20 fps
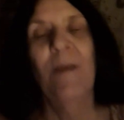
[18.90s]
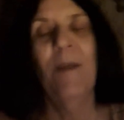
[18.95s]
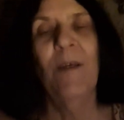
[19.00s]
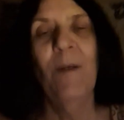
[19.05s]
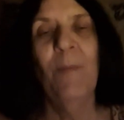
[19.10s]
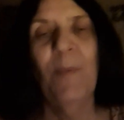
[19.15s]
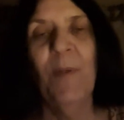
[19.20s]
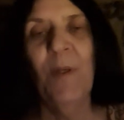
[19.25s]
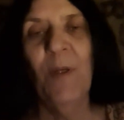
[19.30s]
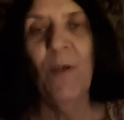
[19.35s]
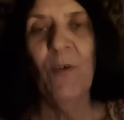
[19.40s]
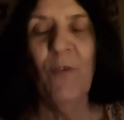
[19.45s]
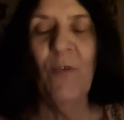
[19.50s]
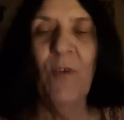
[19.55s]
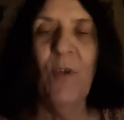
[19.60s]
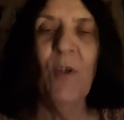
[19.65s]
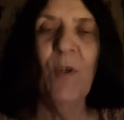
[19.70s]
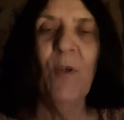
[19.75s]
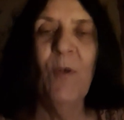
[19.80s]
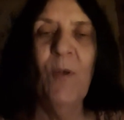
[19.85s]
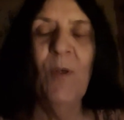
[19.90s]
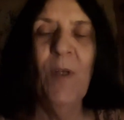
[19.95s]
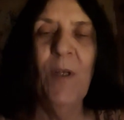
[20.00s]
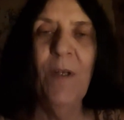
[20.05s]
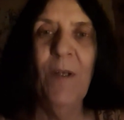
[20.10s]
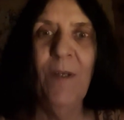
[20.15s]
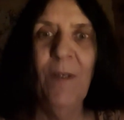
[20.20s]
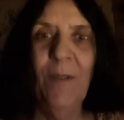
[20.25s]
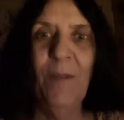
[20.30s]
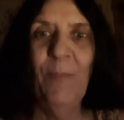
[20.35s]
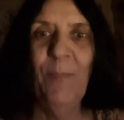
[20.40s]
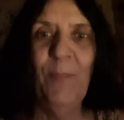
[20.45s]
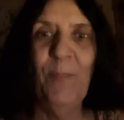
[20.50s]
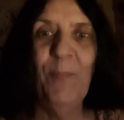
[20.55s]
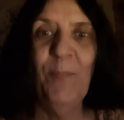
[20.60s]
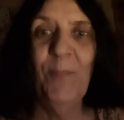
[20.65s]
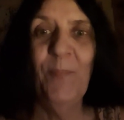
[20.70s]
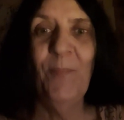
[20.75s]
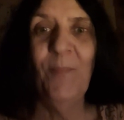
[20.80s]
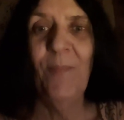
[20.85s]
a couple years ago.
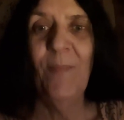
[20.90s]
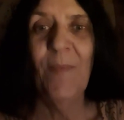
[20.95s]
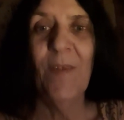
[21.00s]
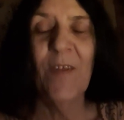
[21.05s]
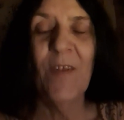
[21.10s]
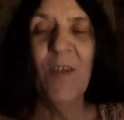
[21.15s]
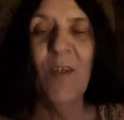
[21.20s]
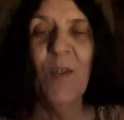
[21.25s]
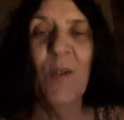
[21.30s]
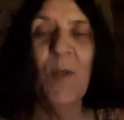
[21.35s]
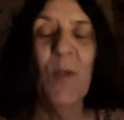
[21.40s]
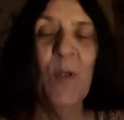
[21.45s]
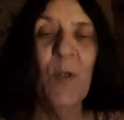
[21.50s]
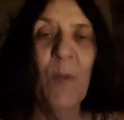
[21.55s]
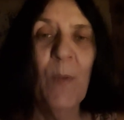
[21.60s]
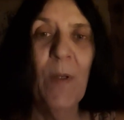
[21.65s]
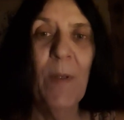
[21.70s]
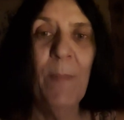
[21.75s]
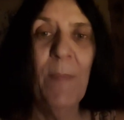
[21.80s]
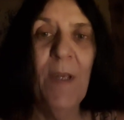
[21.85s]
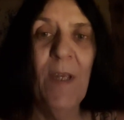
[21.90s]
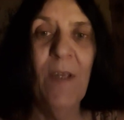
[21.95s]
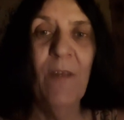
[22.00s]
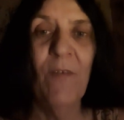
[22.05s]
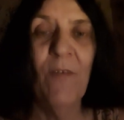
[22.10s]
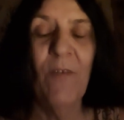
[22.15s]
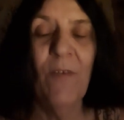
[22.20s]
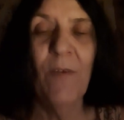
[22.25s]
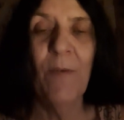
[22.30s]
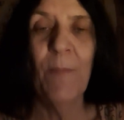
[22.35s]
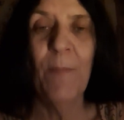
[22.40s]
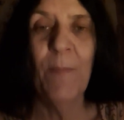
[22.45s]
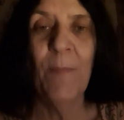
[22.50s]
Still don't know what it means.